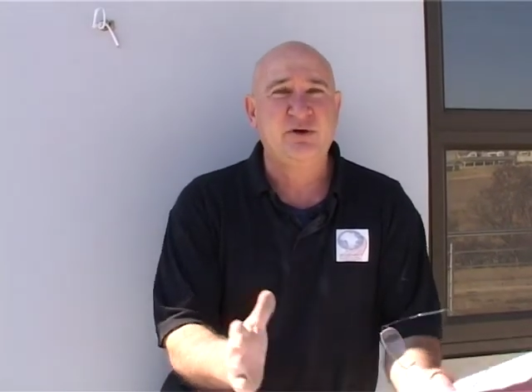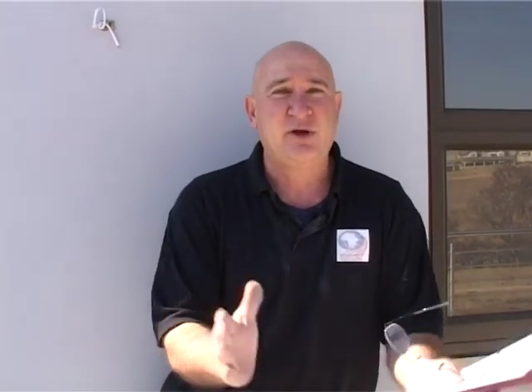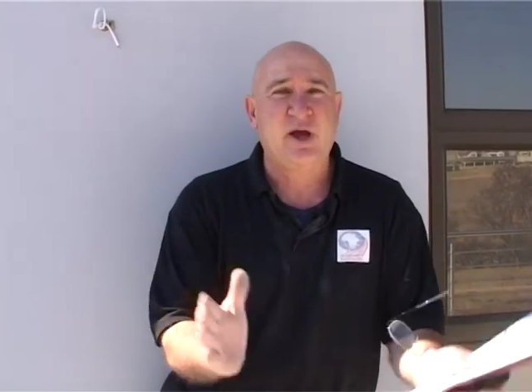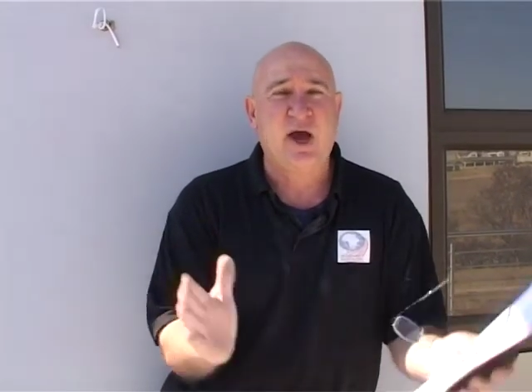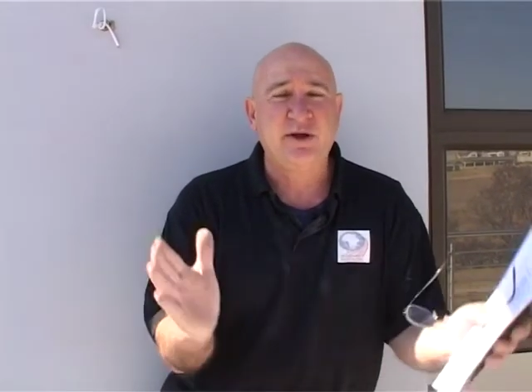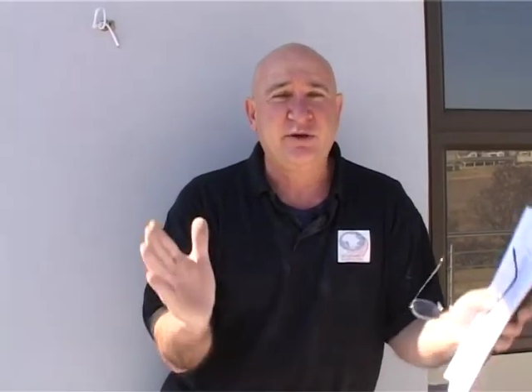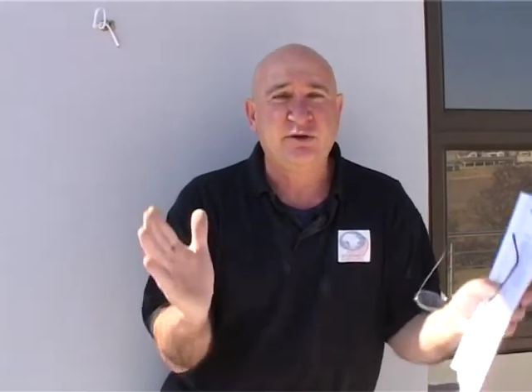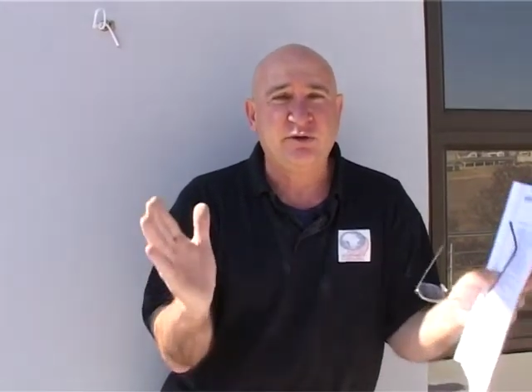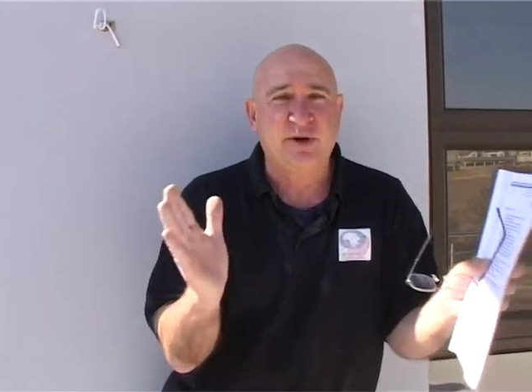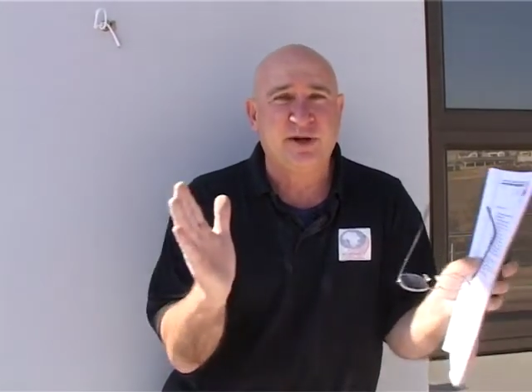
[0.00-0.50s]
you're
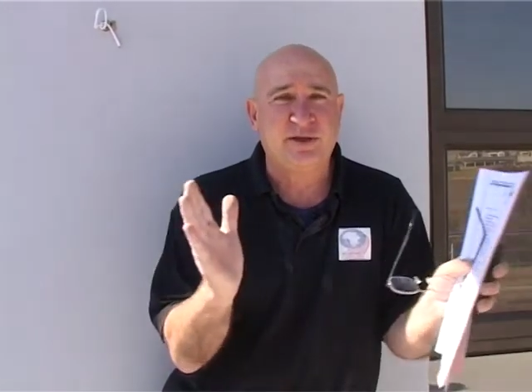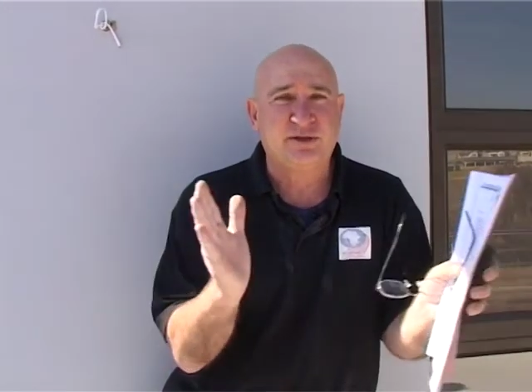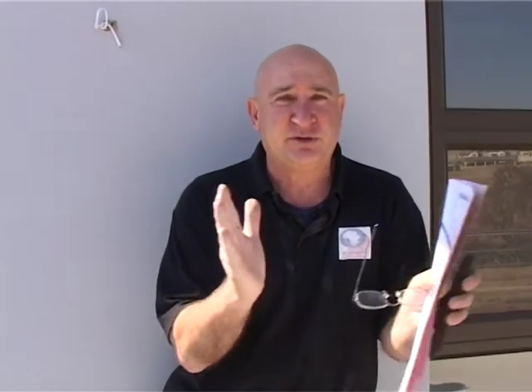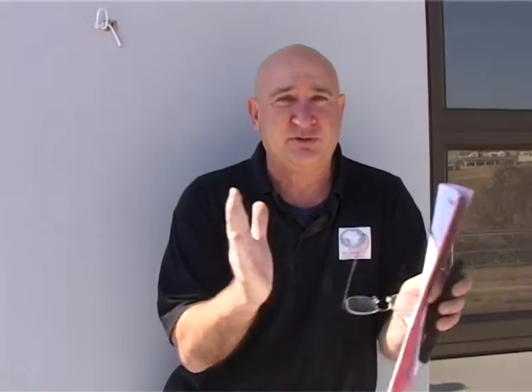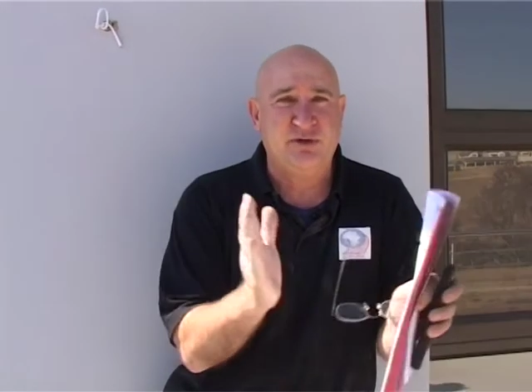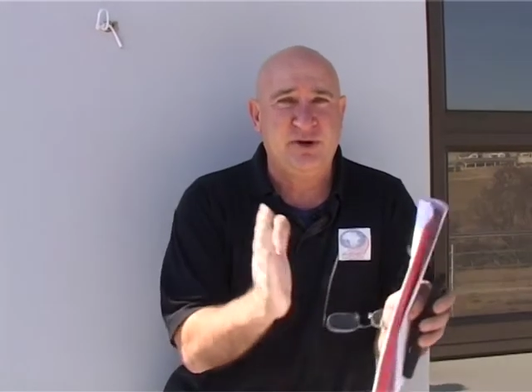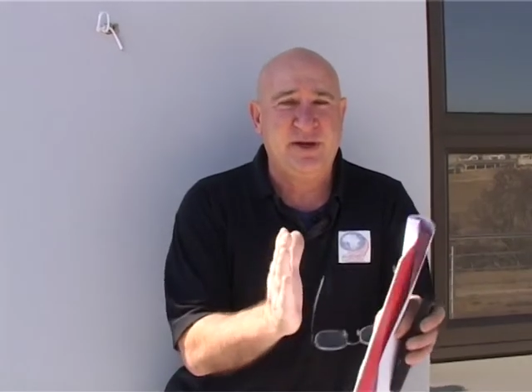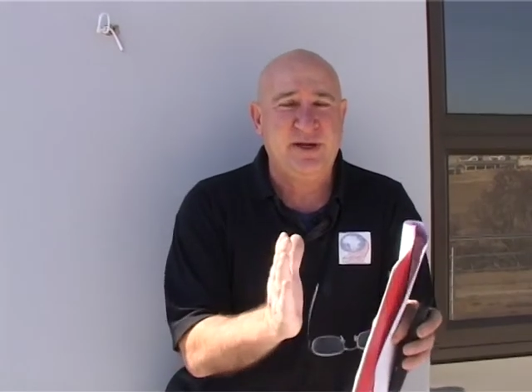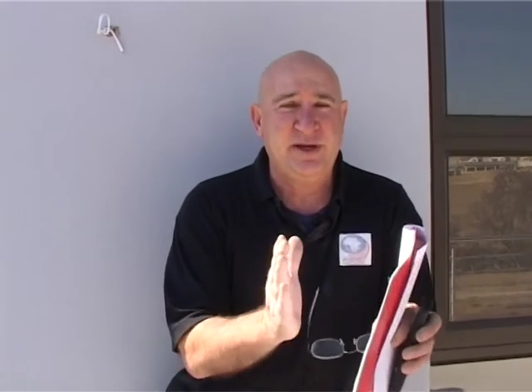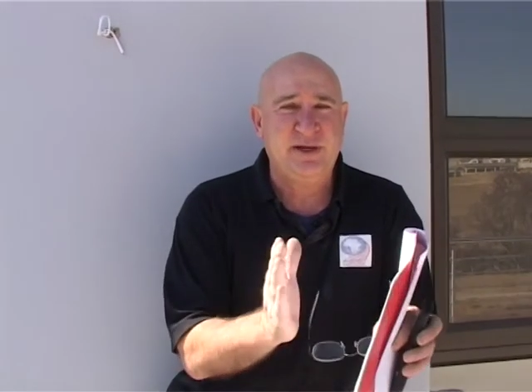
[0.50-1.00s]
going to get
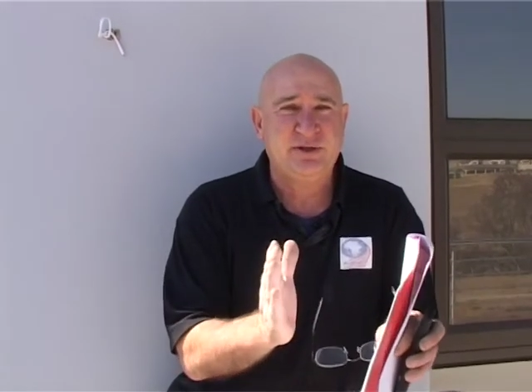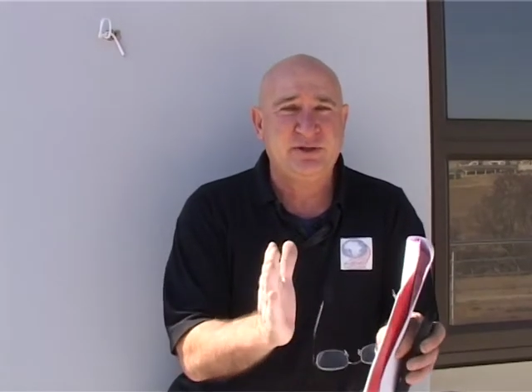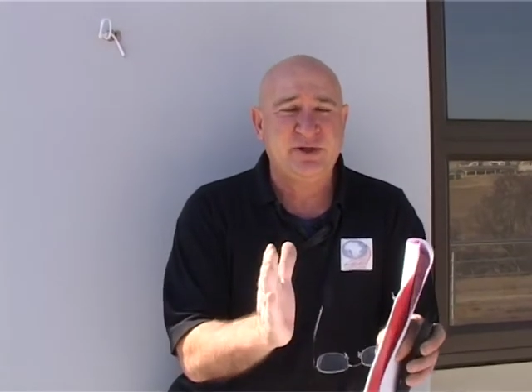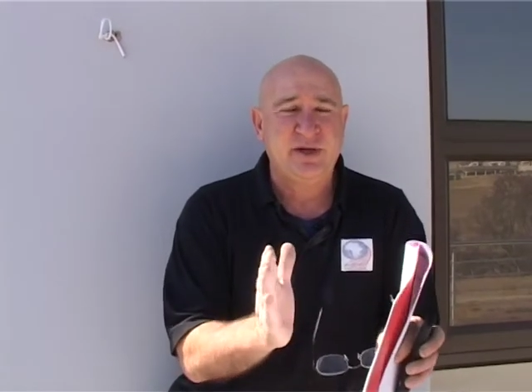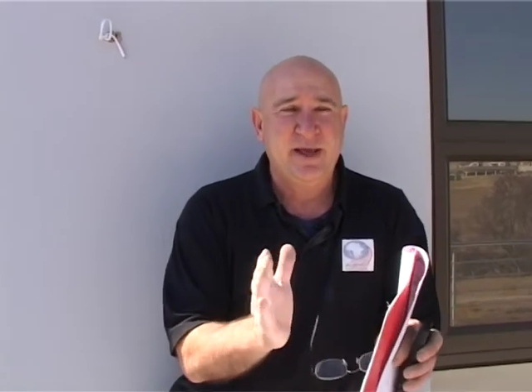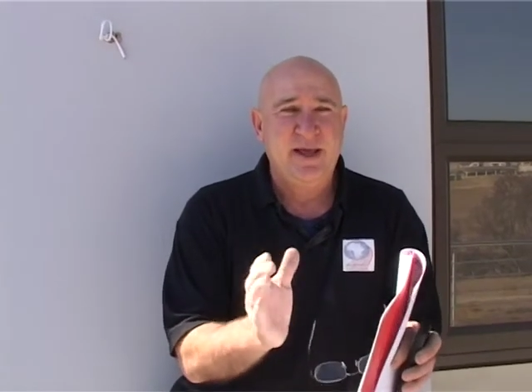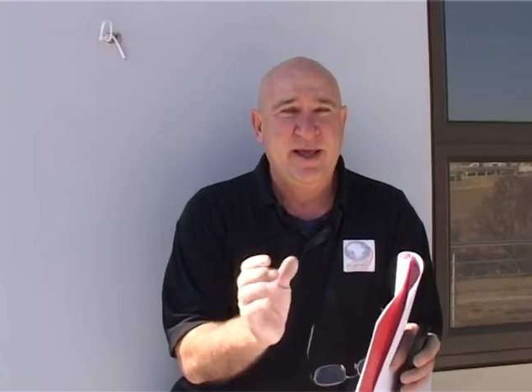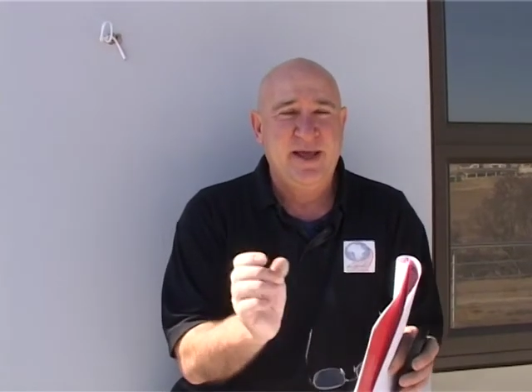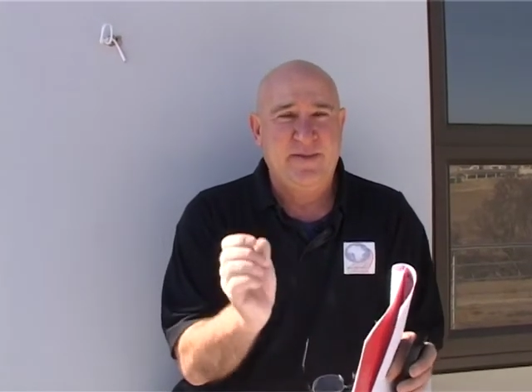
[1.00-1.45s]
shrinkage,